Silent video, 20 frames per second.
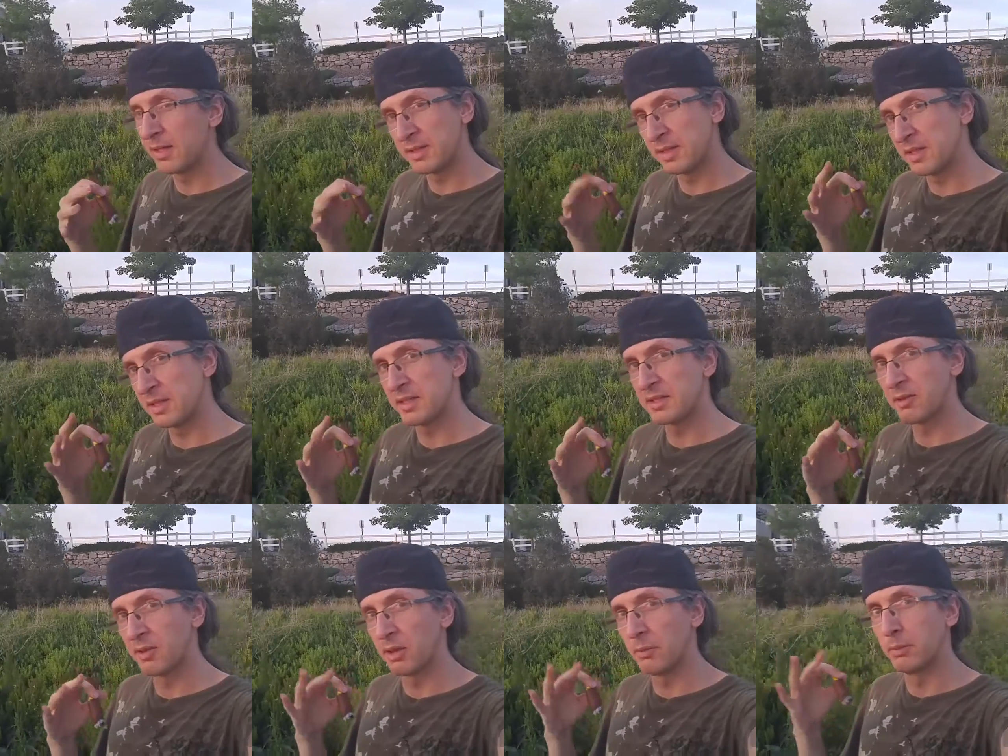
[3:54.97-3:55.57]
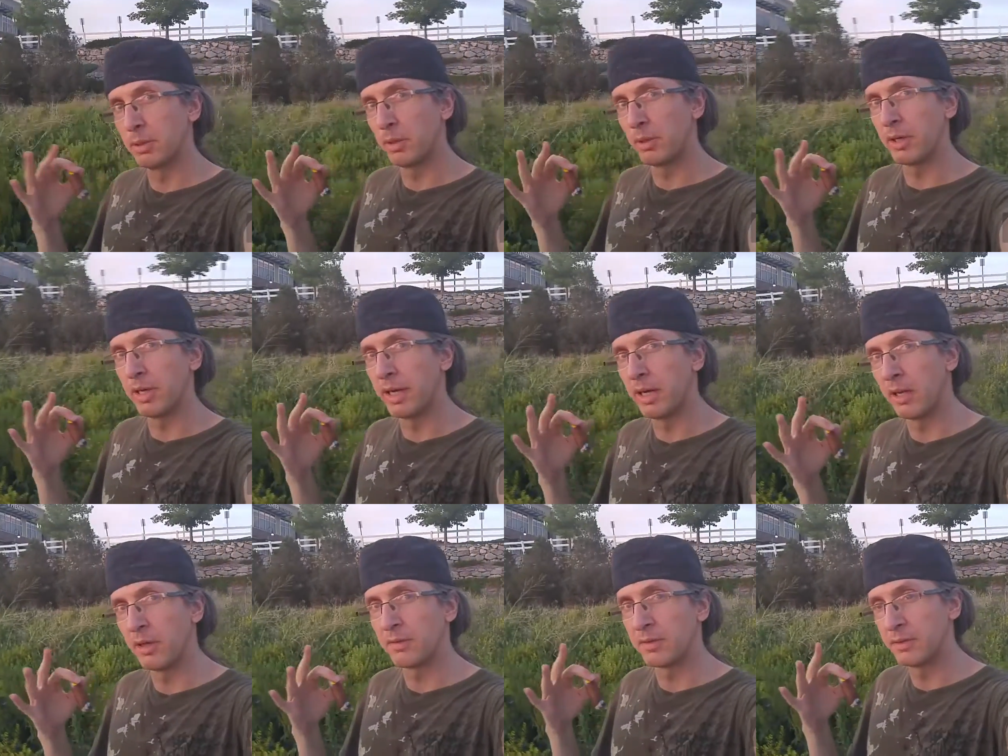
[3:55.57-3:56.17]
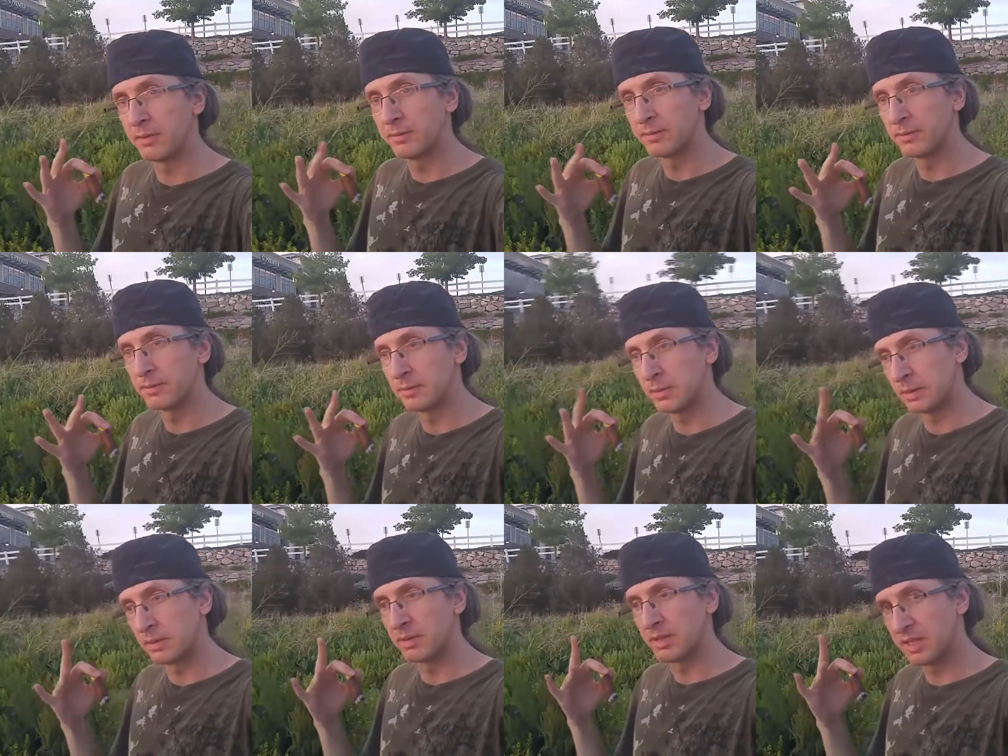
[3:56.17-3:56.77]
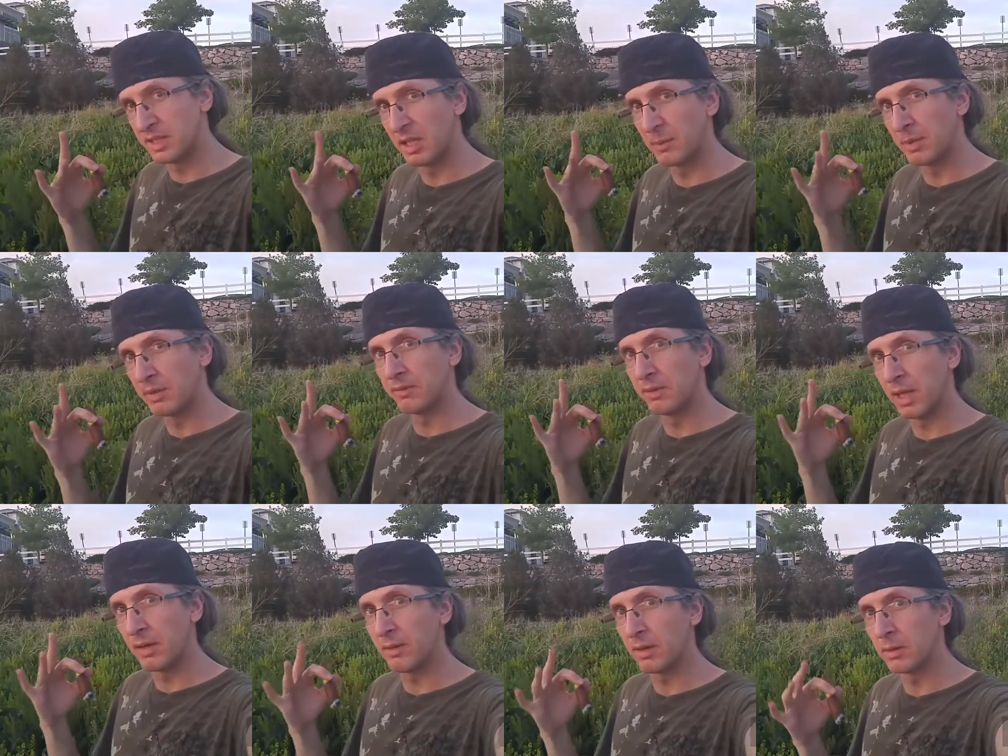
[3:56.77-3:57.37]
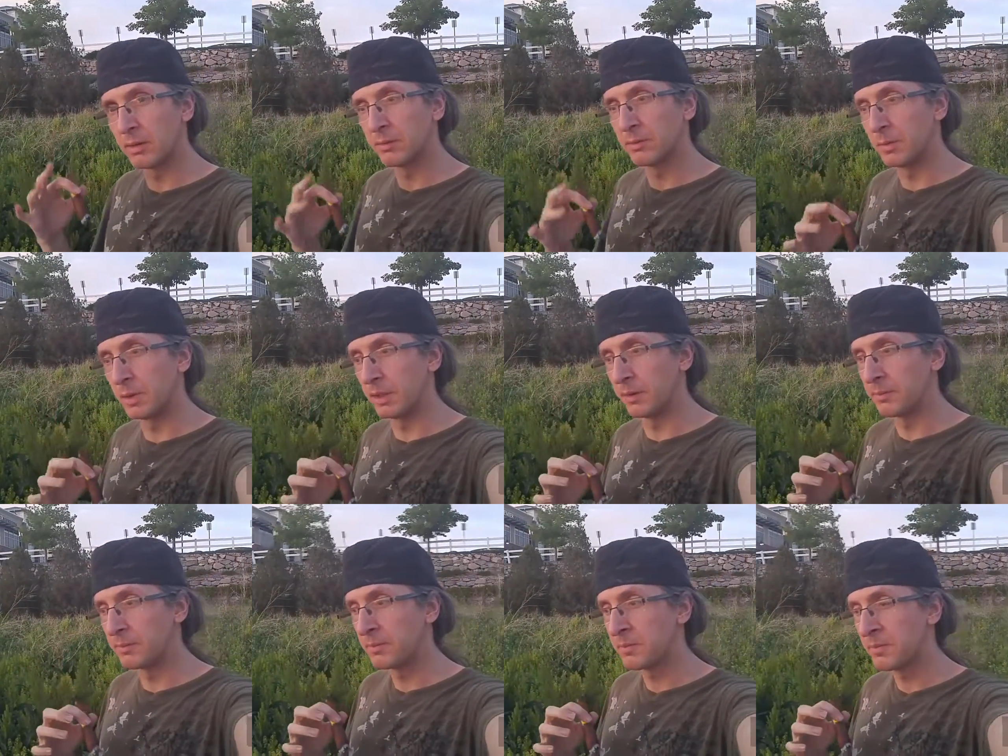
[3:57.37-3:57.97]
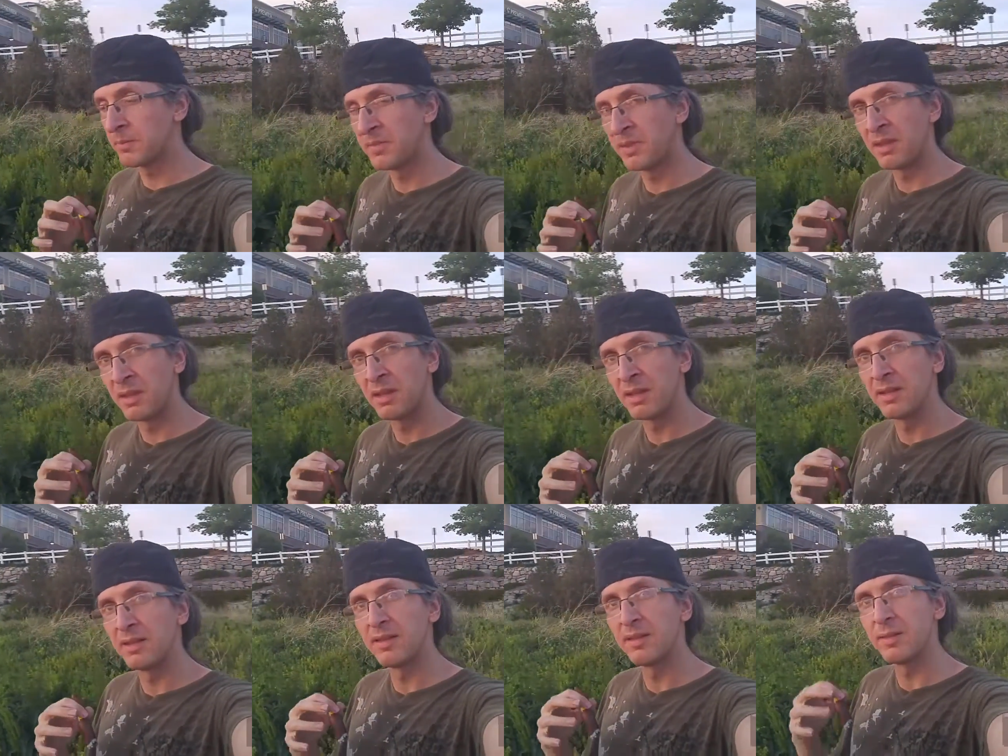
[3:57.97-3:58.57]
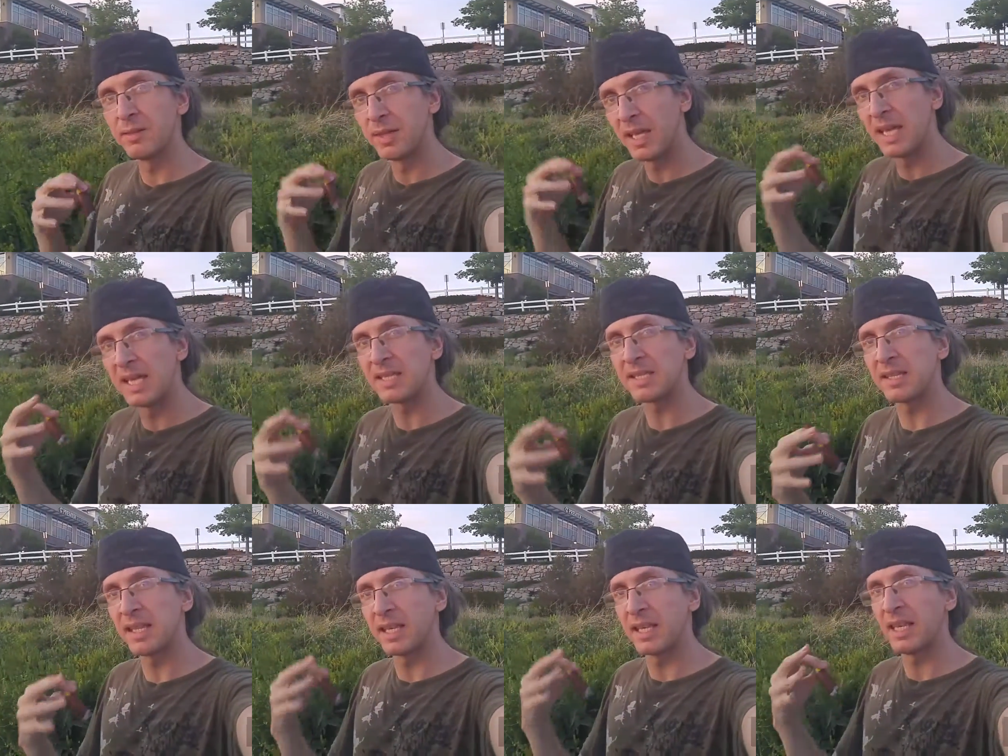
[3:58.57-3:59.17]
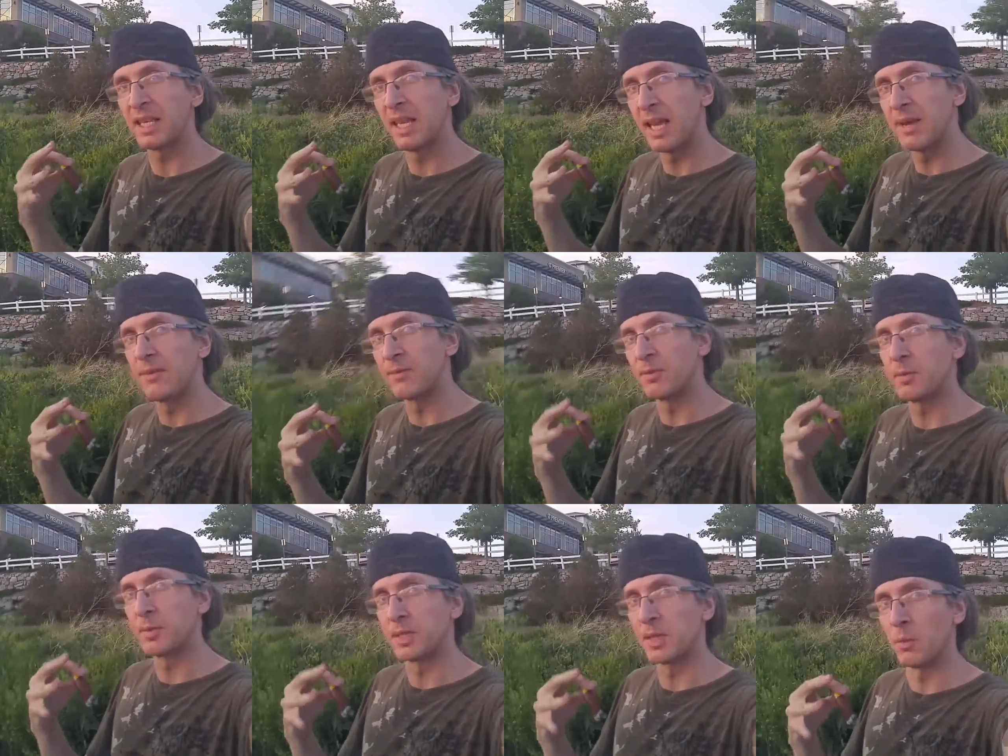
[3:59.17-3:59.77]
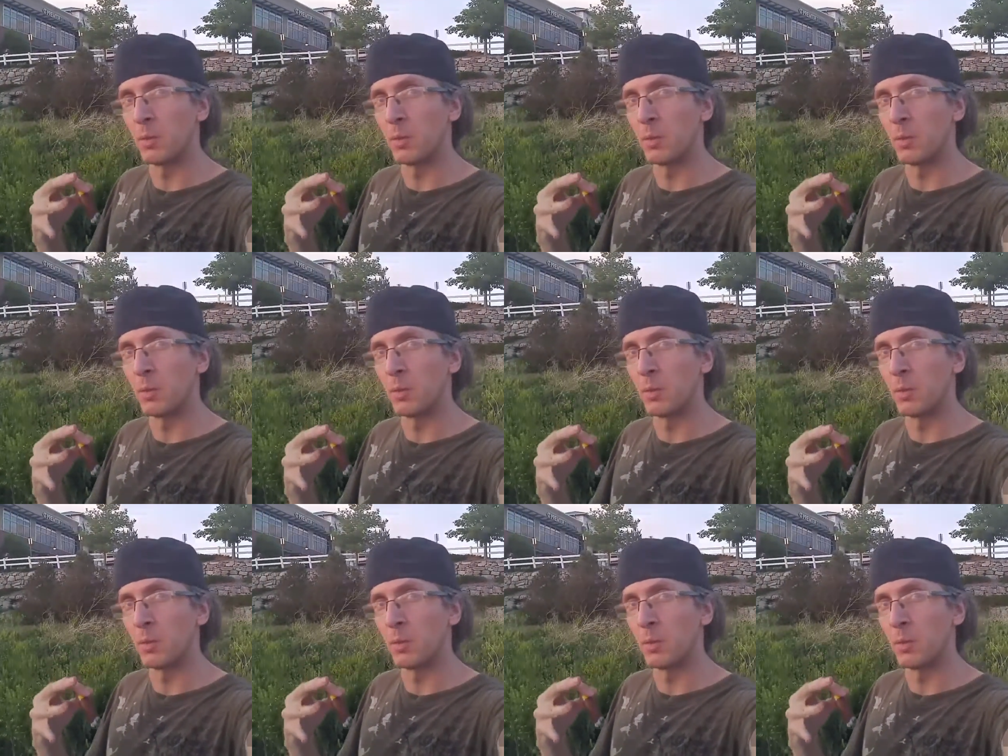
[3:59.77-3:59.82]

isn't necessarily blow your head off cinnamon flavor, but tastes like it came from